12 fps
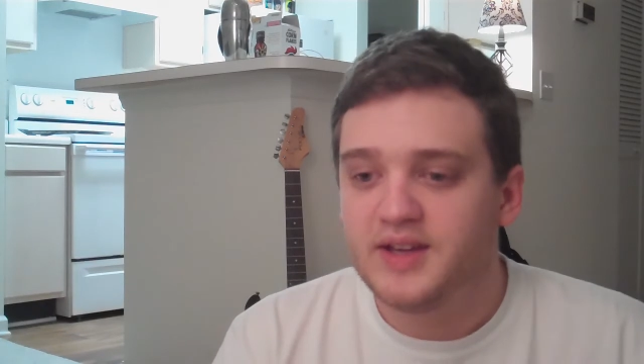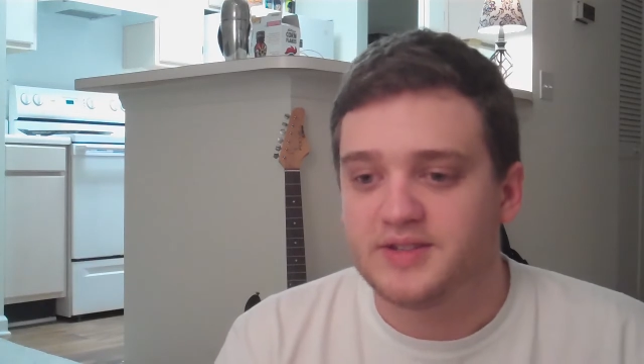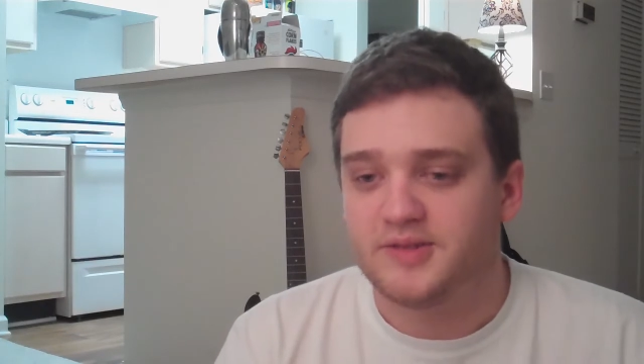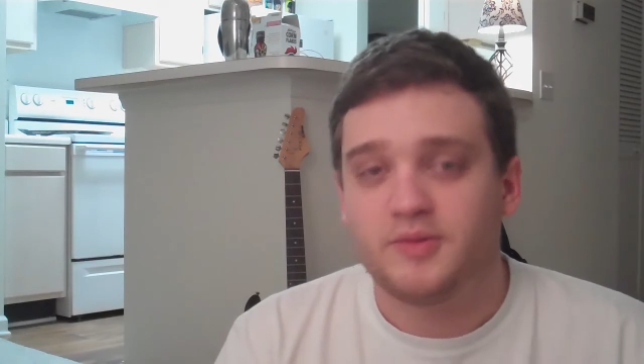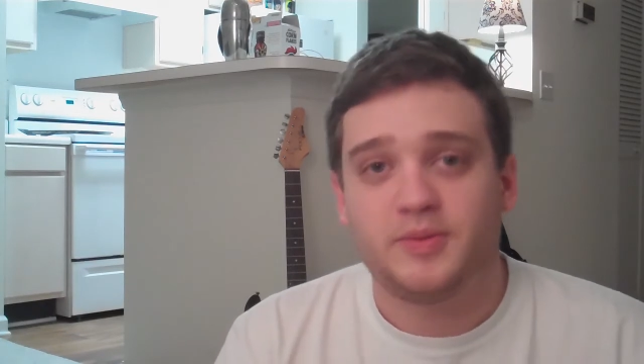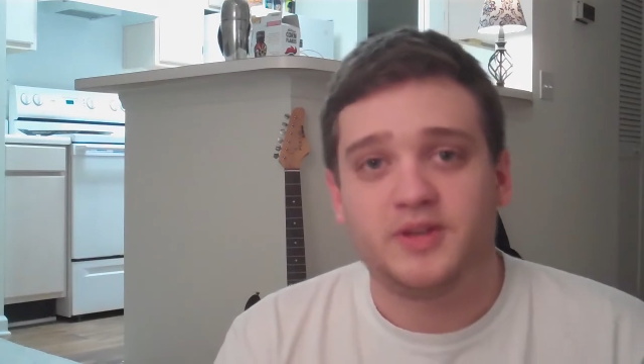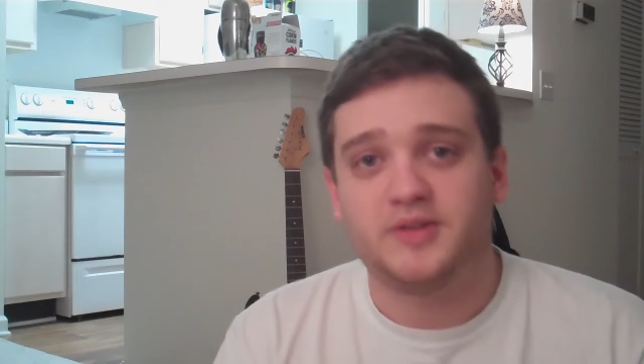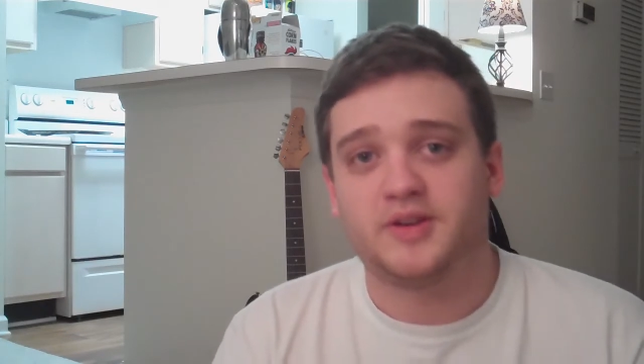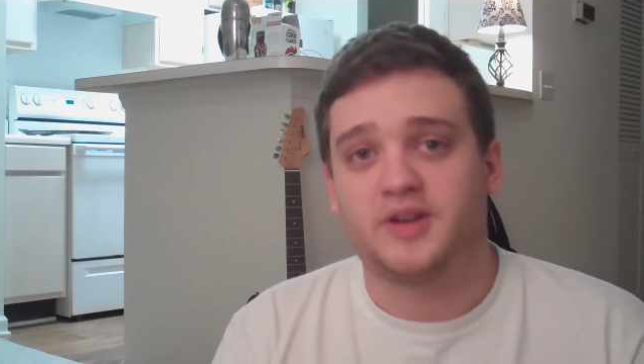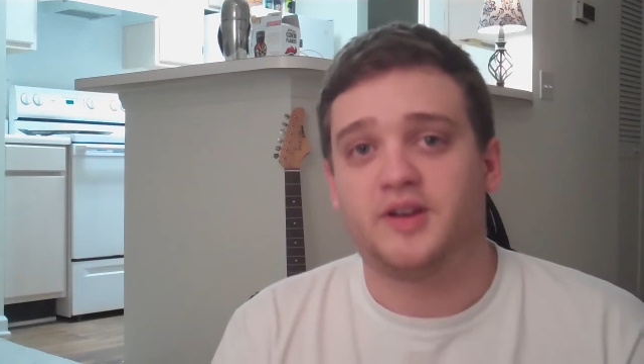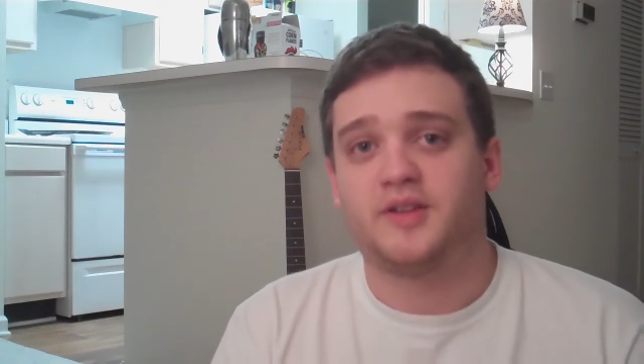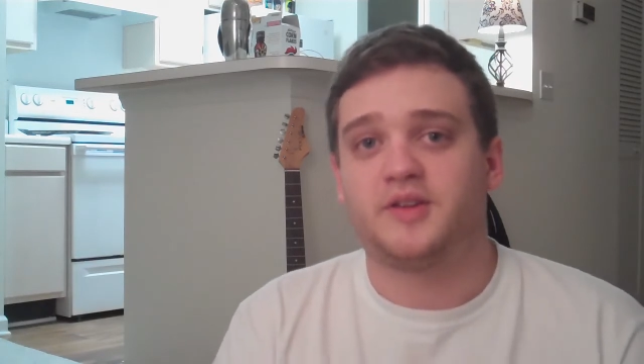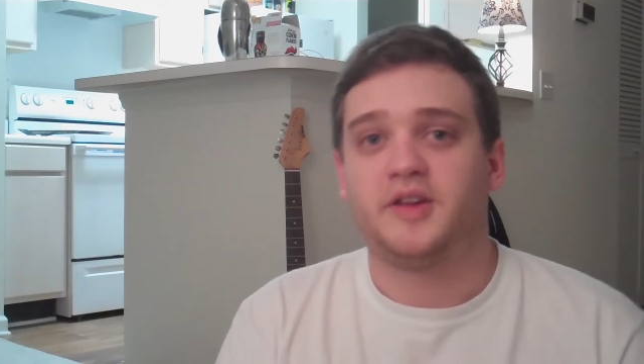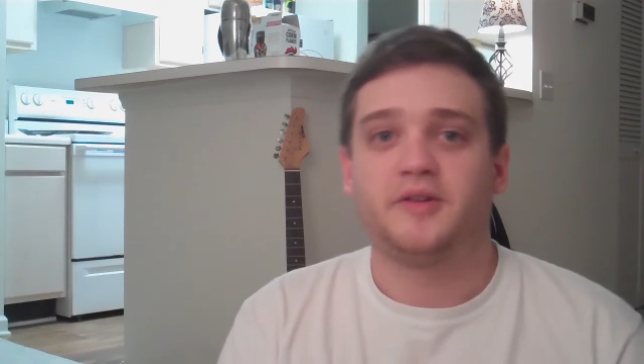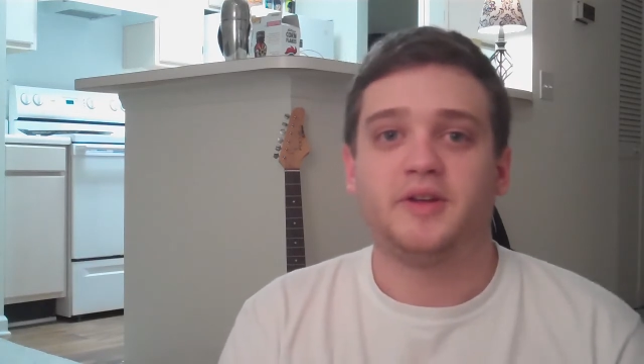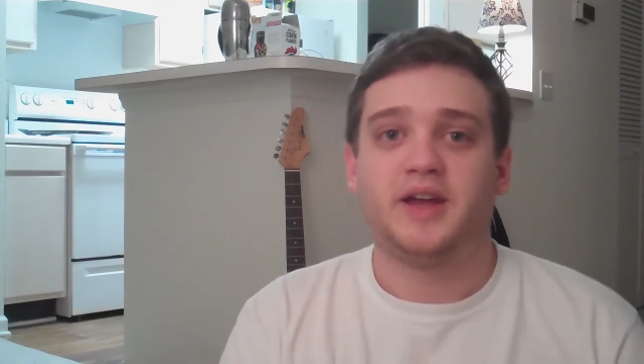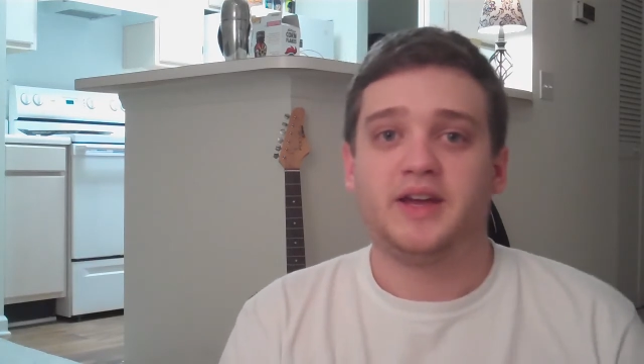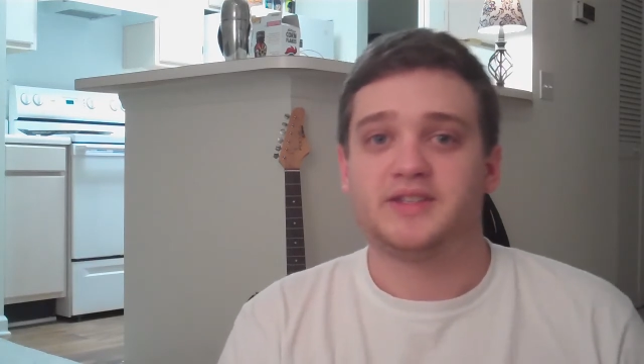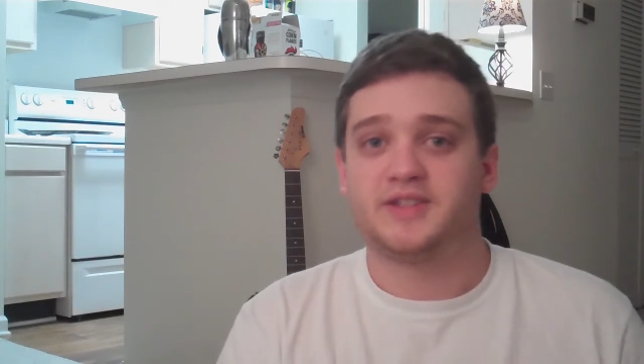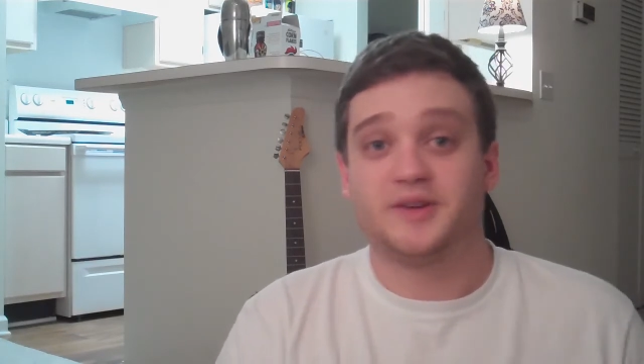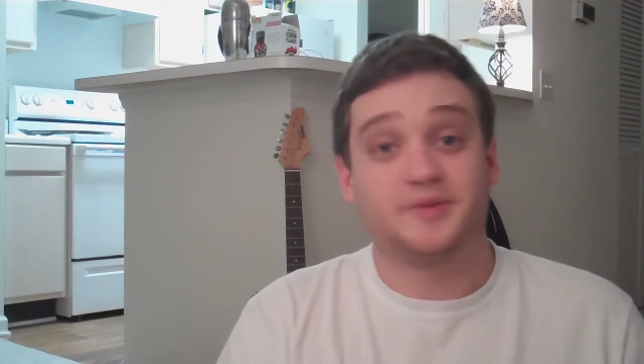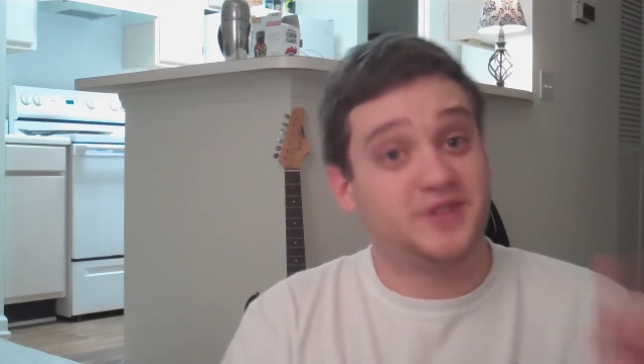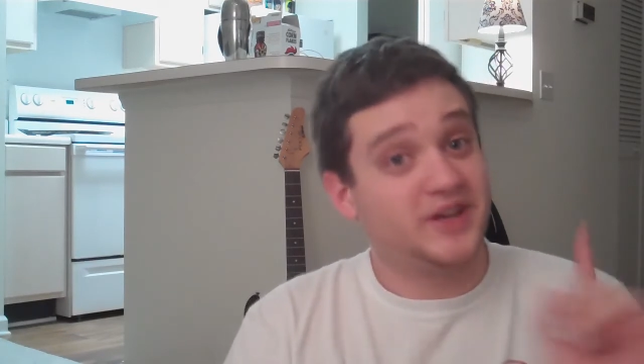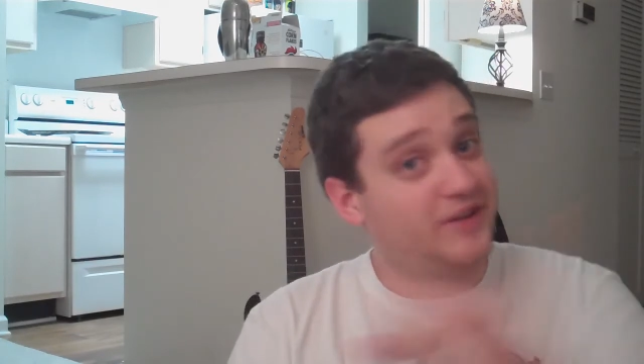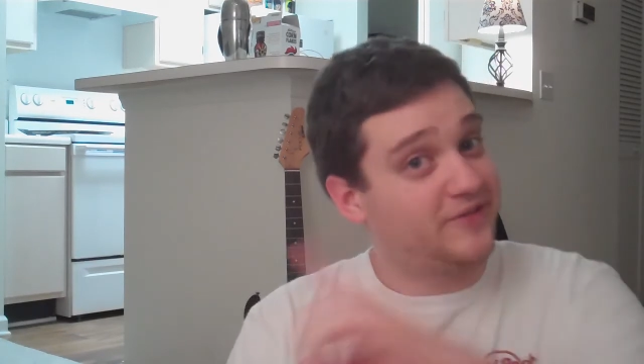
so we'll be doing another Q&A, so tell